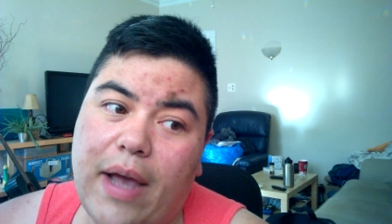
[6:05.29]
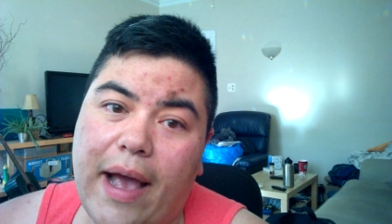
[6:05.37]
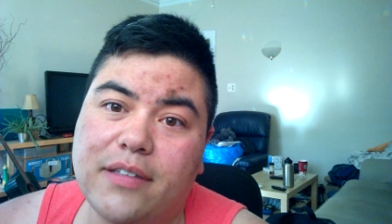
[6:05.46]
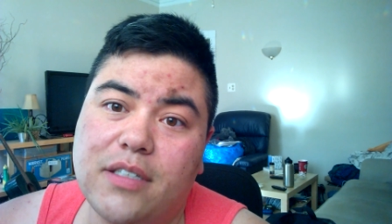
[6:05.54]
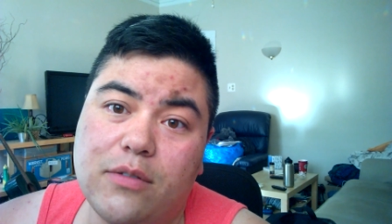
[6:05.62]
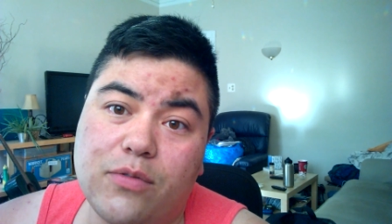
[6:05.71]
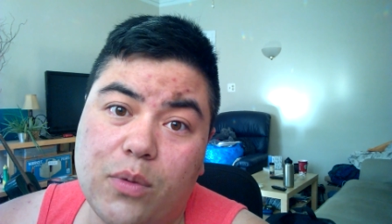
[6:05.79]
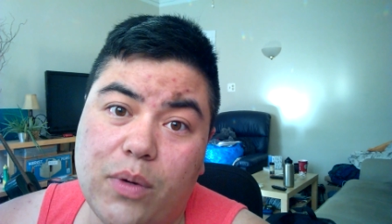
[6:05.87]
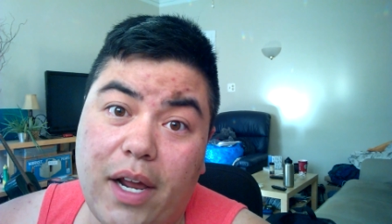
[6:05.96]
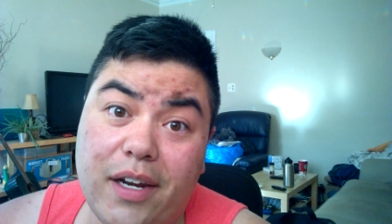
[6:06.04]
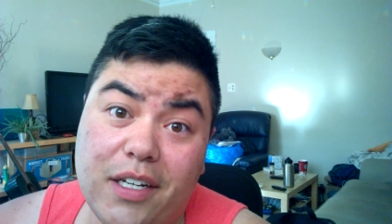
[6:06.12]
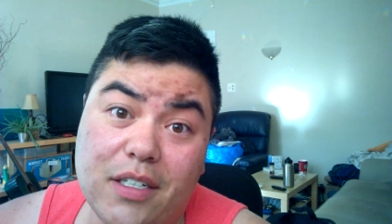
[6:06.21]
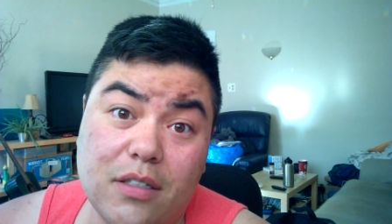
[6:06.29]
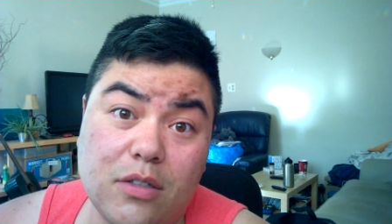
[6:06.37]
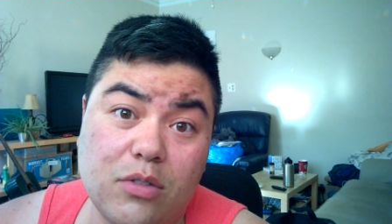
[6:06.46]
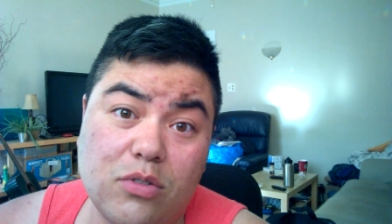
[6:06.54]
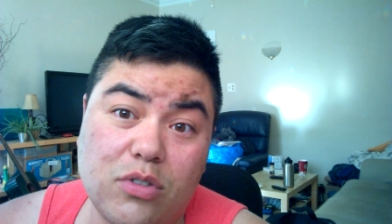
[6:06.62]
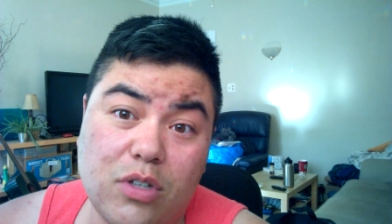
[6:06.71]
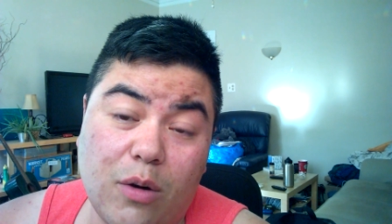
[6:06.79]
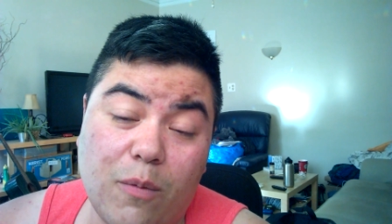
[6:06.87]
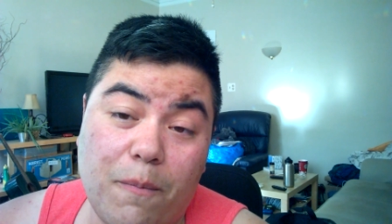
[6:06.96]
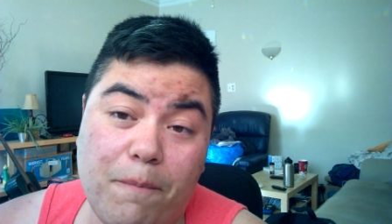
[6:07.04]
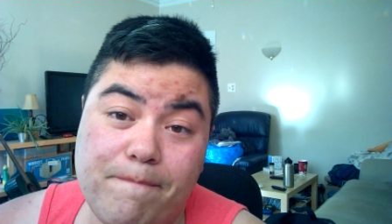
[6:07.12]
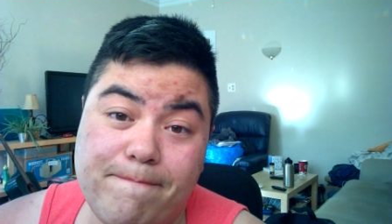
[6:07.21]
asking for what I needed. So
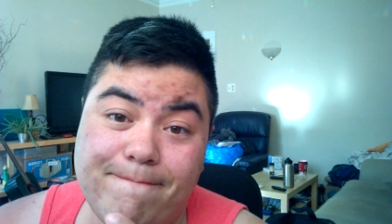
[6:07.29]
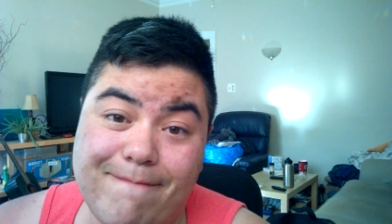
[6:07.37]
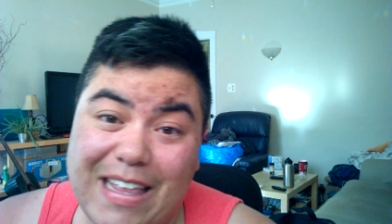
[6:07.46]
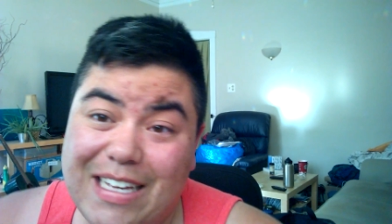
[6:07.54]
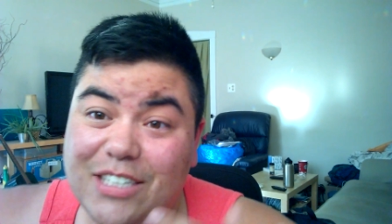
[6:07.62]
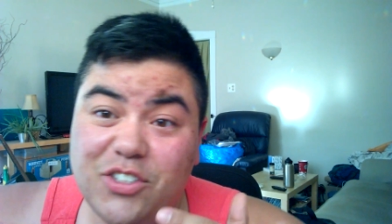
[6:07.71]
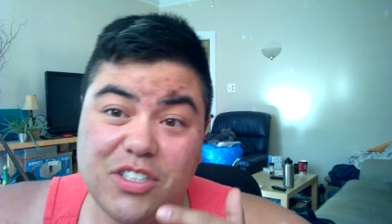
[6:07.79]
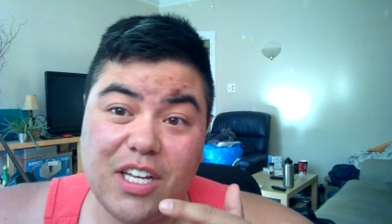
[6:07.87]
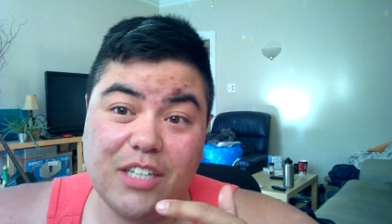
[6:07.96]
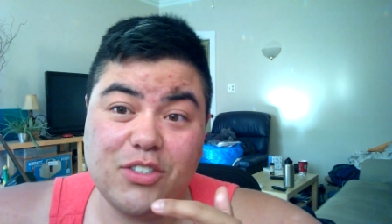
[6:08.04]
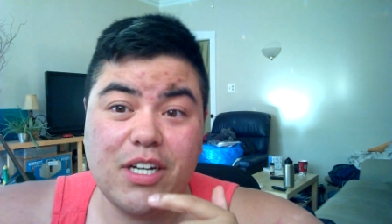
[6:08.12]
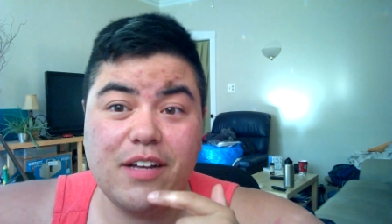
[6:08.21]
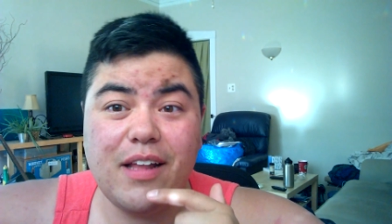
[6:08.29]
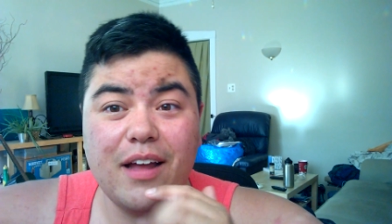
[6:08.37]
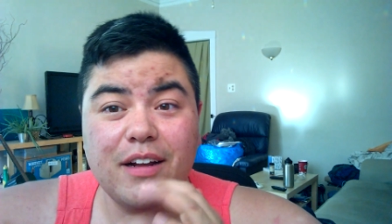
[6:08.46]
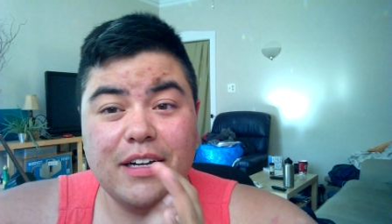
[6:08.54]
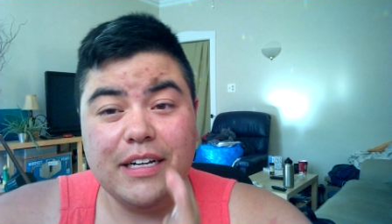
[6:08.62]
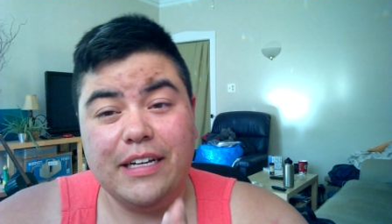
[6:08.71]
just thought I'd share that.